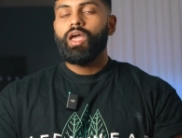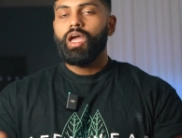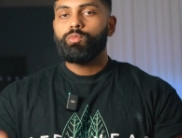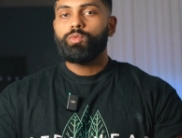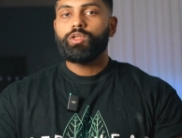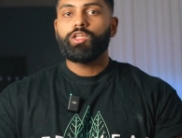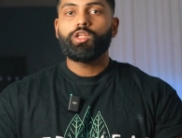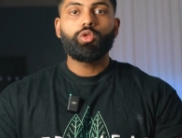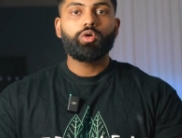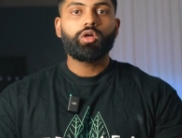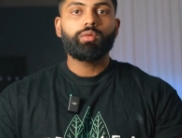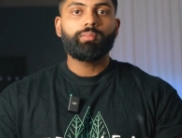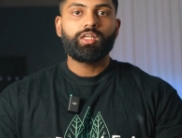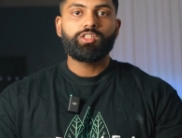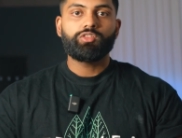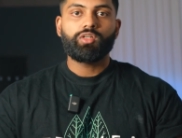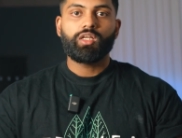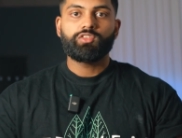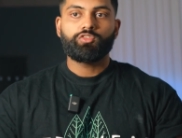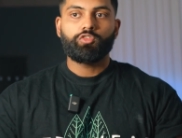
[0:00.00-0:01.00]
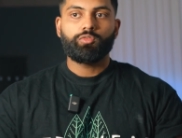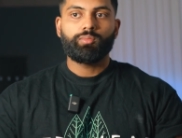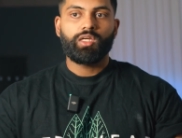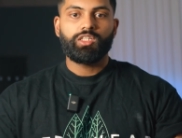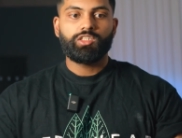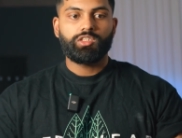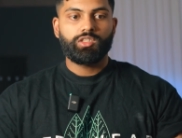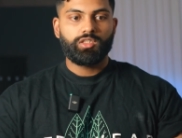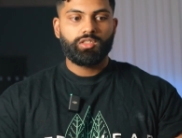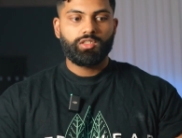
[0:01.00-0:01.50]
And when you look at my
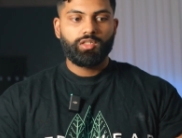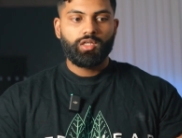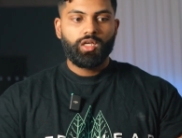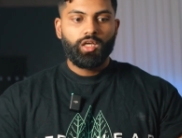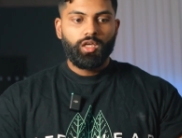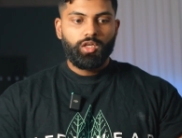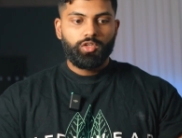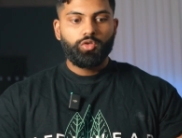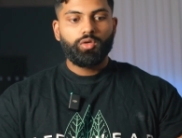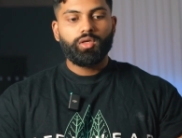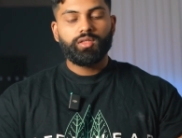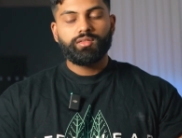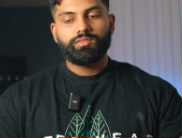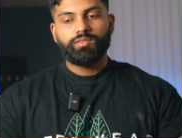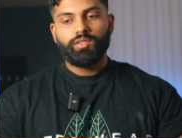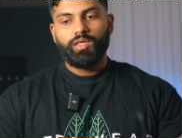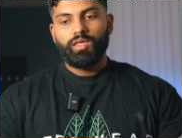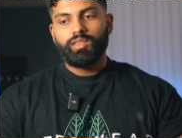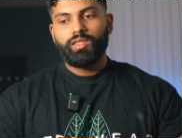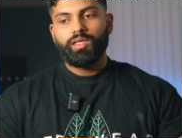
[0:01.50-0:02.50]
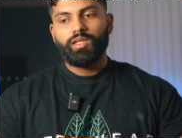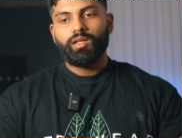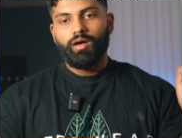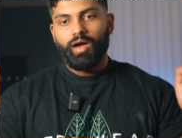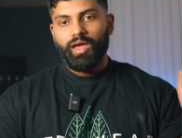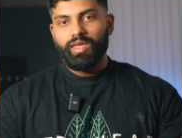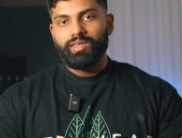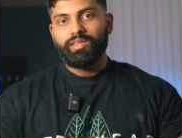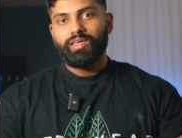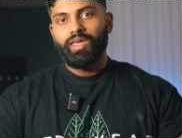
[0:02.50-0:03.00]
transformation, you can see that
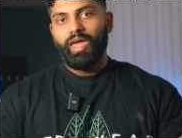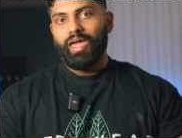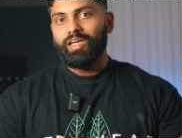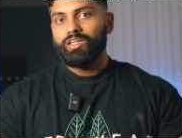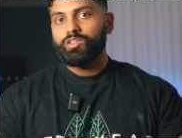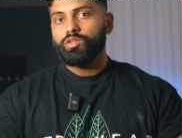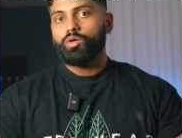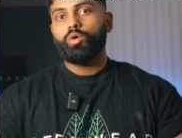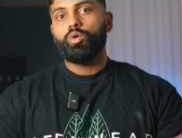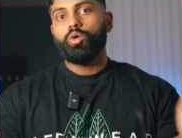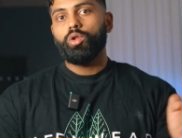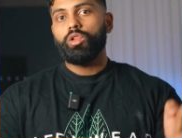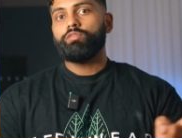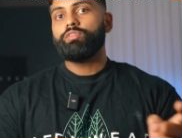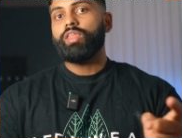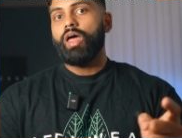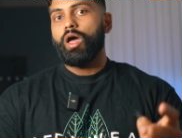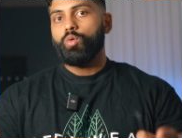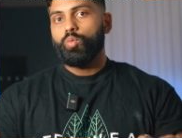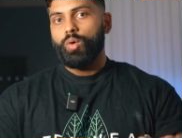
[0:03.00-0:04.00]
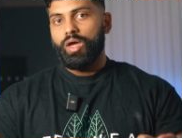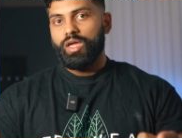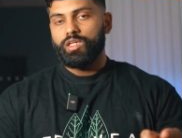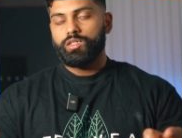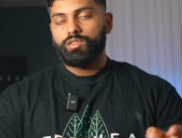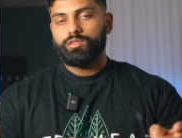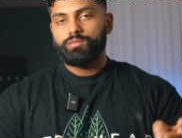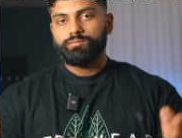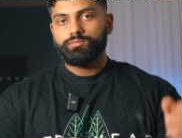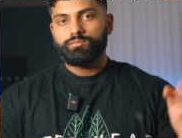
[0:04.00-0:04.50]
I gained all of that
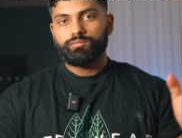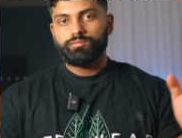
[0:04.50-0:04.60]
weight